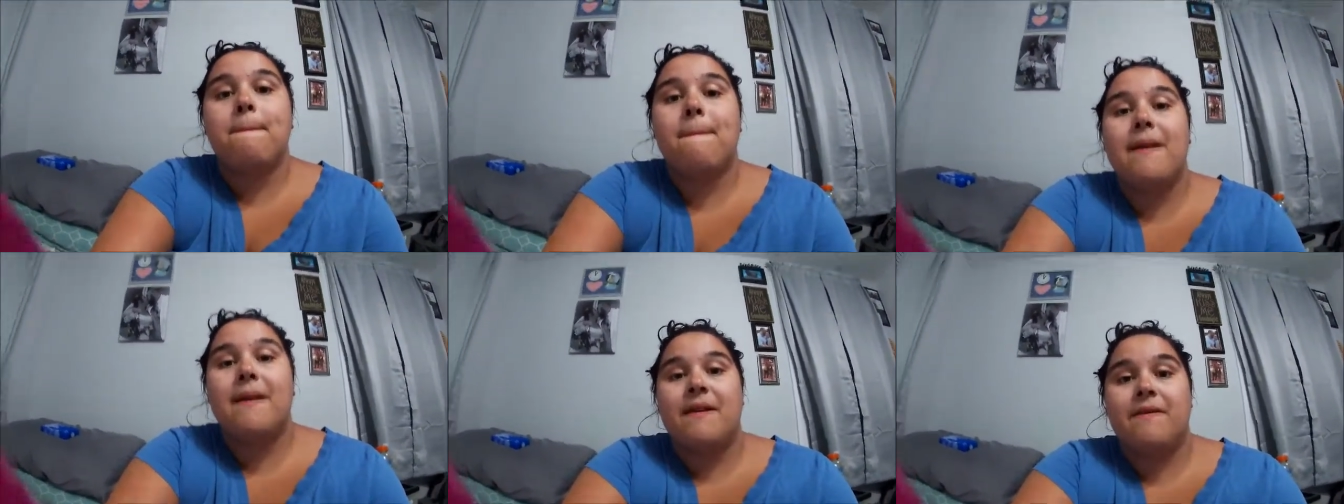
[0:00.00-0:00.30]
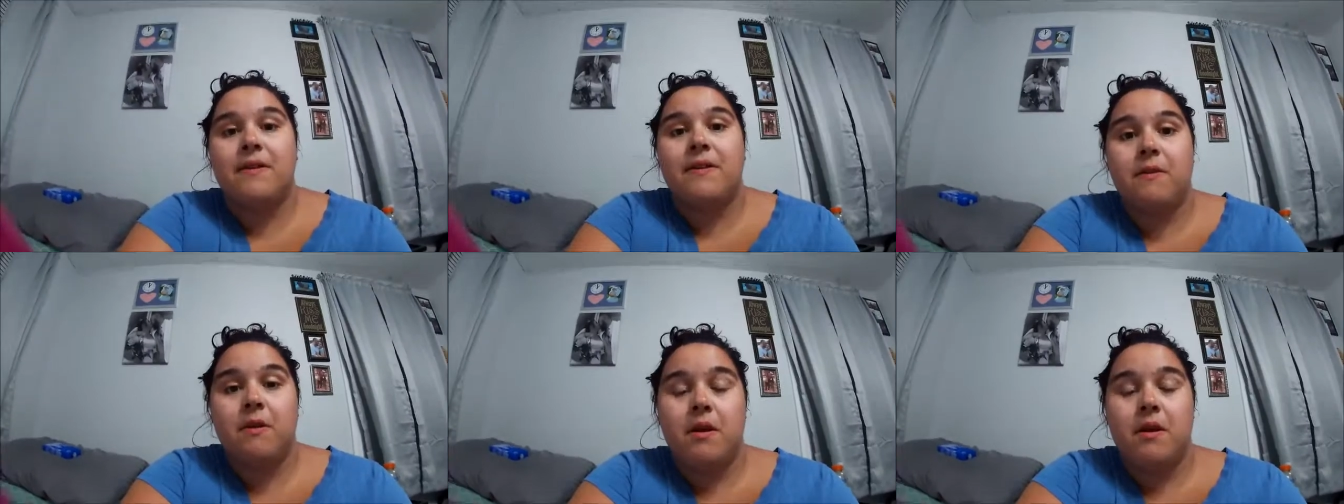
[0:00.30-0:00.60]
but
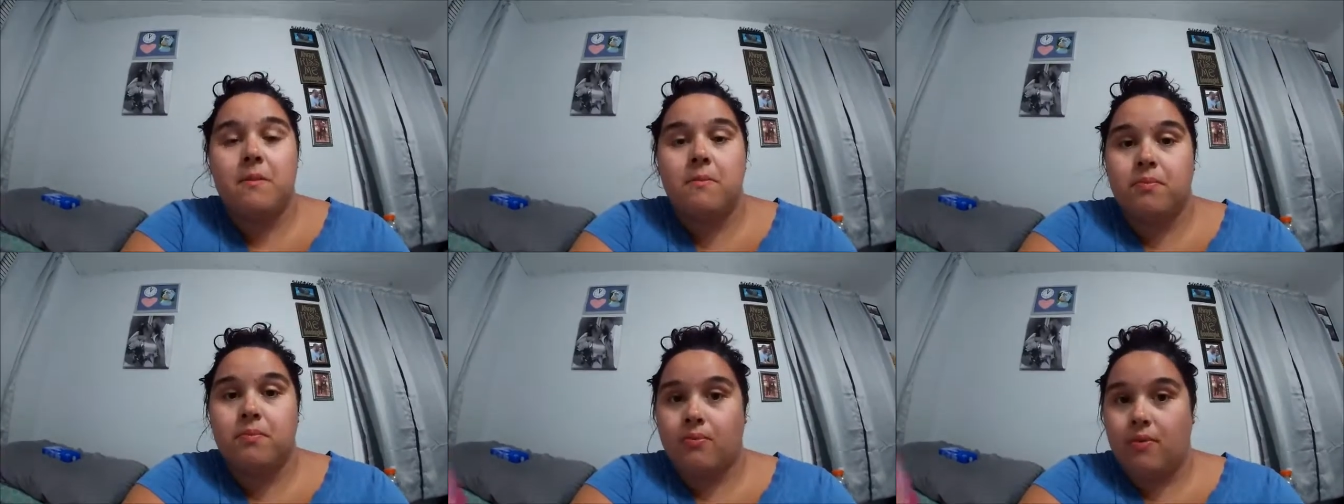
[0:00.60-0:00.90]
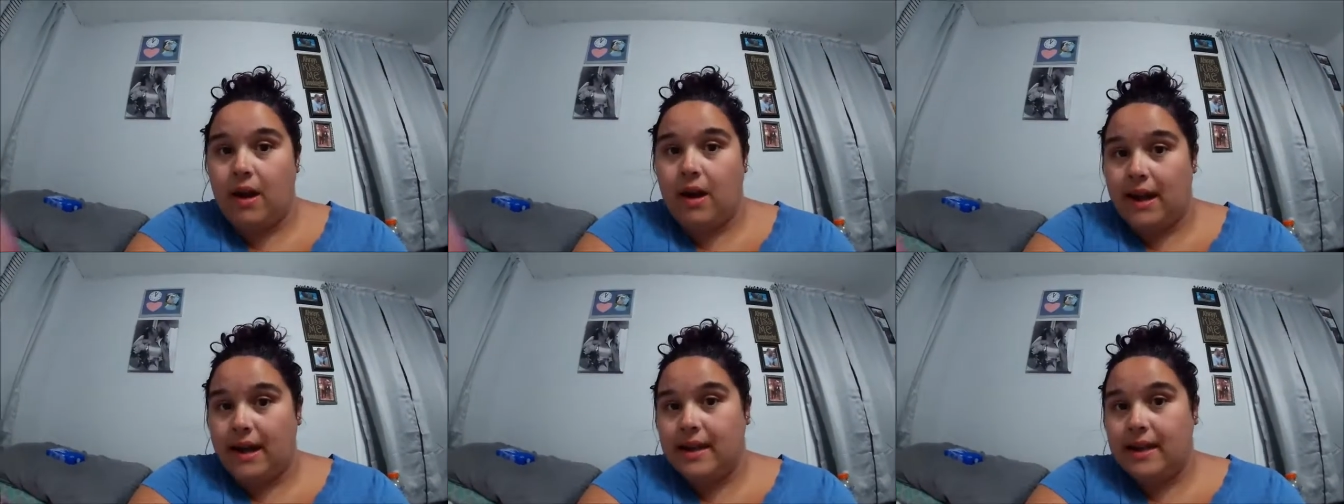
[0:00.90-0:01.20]
if you want
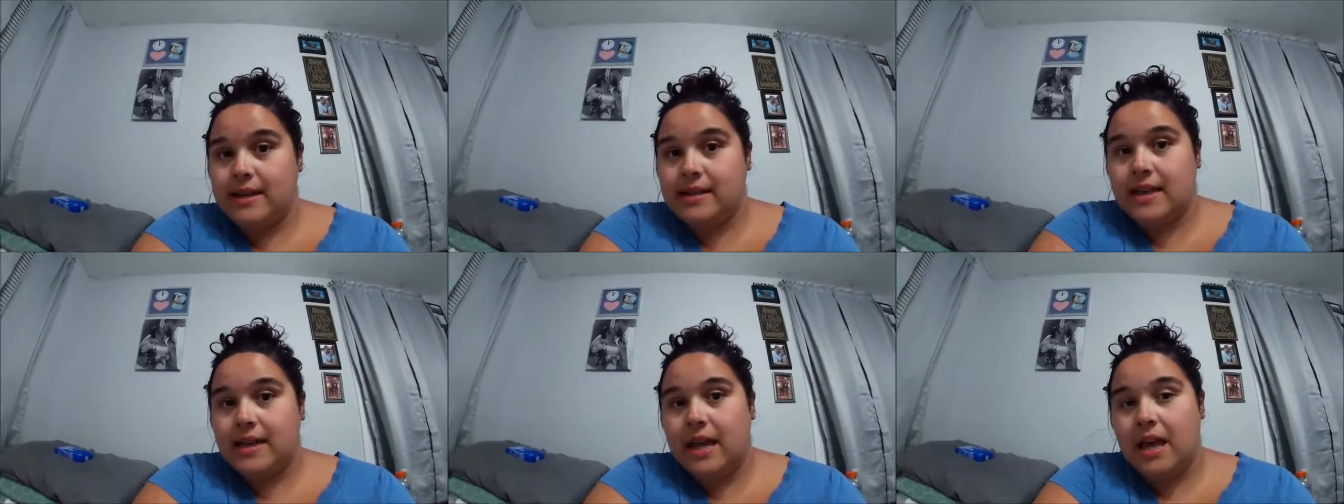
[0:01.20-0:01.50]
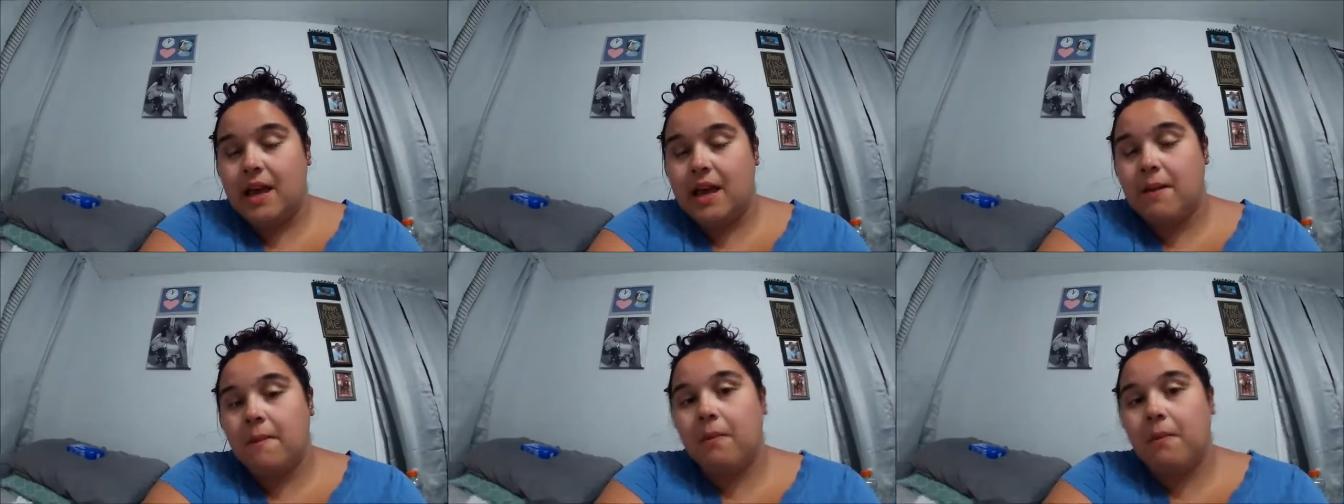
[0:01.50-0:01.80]
bright
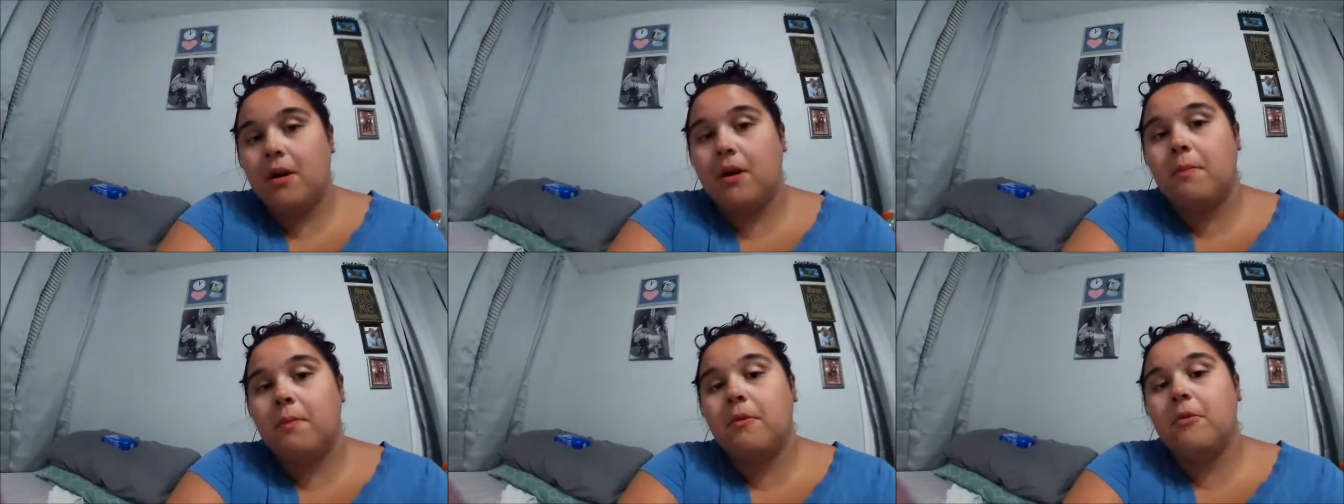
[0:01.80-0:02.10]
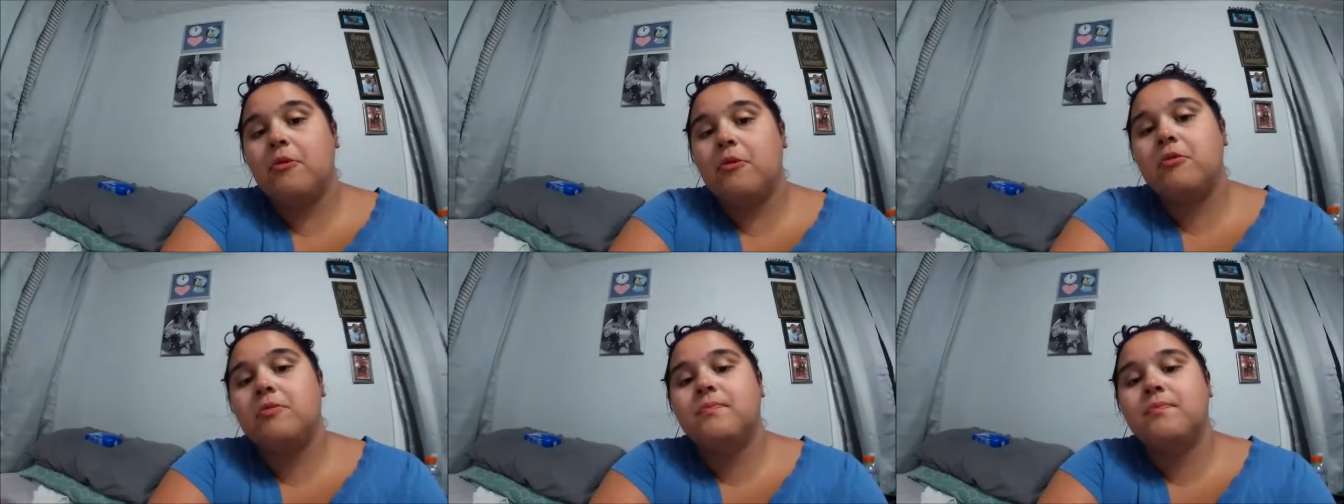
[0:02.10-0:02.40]

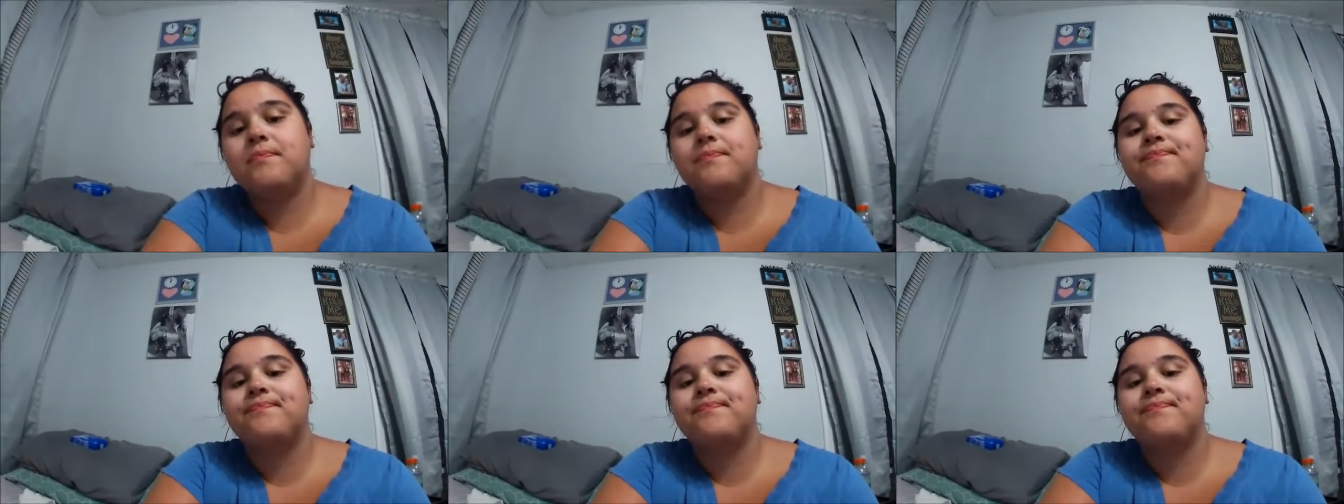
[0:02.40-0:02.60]
purple,